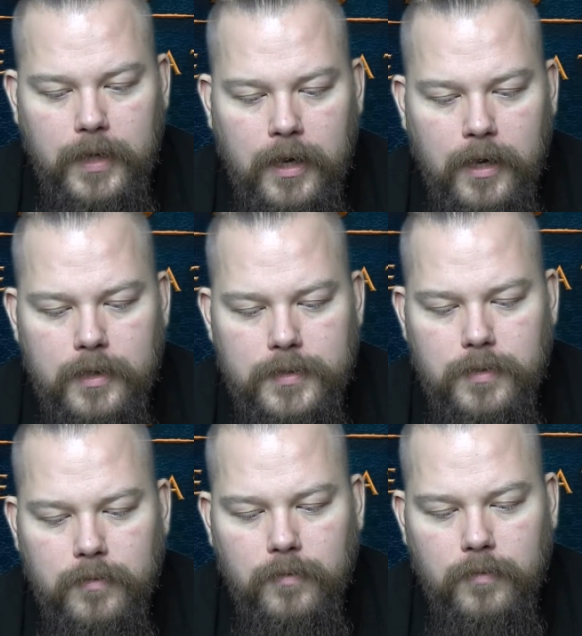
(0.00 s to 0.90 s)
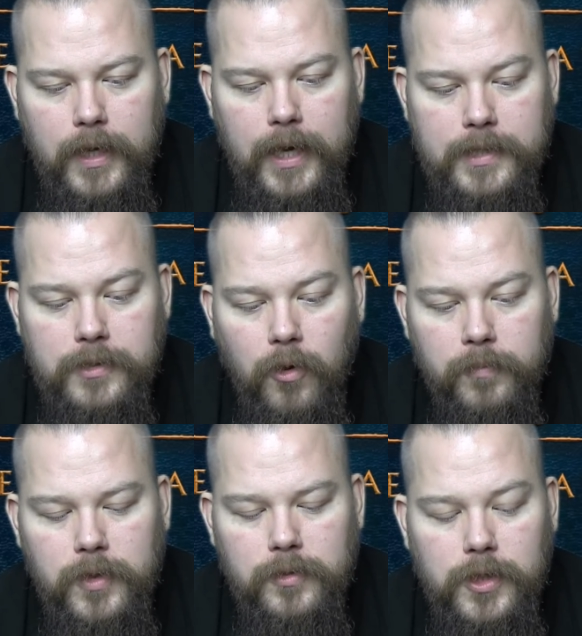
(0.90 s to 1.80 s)
so he has an
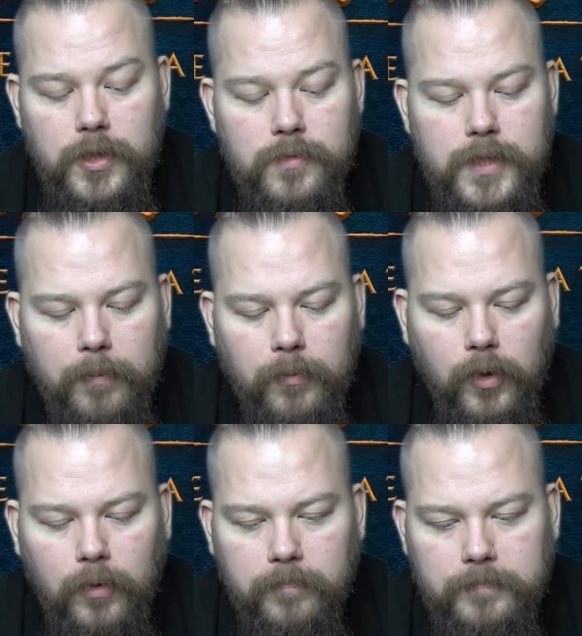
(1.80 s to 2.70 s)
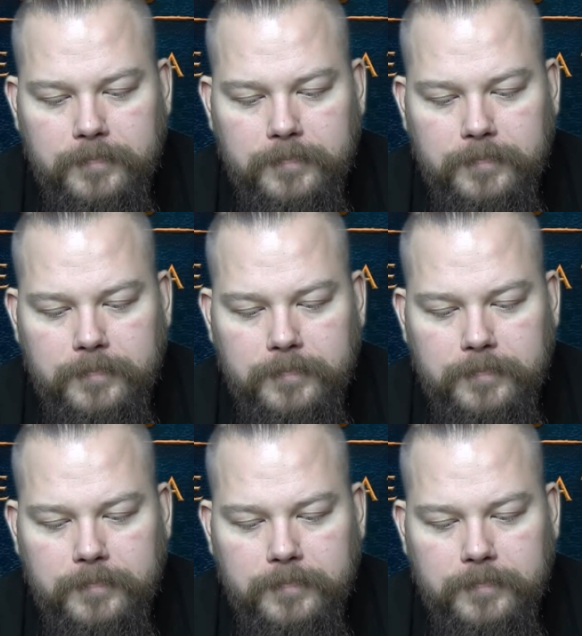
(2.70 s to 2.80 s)
option to use that model.